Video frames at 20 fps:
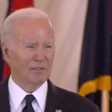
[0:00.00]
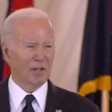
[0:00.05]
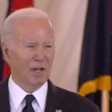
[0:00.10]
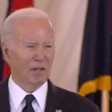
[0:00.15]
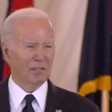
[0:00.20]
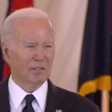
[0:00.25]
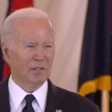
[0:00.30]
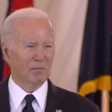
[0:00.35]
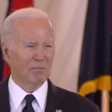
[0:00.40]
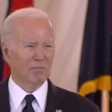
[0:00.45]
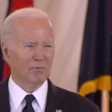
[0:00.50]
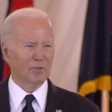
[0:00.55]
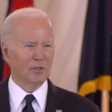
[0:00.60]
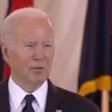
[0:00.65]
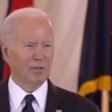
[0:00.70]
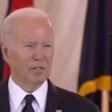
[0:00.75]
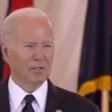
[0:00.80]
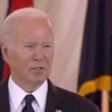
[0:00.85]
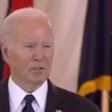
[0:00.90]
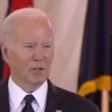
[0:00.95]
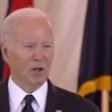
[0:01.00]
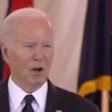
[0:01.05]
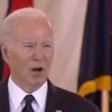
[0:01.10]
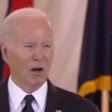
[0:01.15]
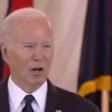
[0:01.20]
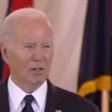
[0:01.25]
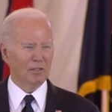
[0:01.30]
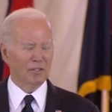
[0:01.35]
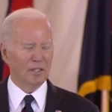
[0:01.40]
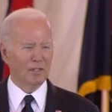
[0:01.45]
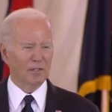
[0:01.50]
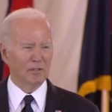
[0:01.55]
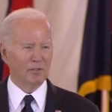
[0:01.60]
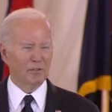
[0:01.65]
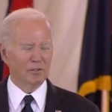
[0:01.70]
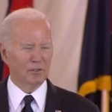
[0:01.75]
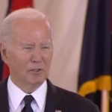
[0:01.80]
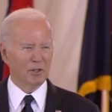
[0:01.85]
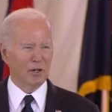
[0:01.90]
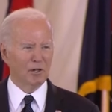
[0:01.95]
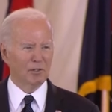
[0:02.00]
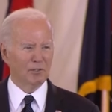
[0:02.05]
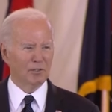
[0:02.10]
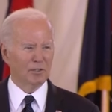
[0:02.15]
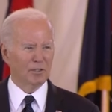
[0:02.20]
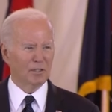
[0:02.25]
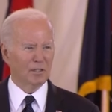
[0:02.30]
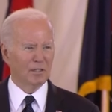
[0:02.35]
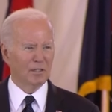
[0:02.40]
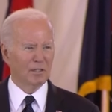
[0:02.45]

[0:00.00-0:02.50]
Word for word: tuck their Jewish stars into their shirts.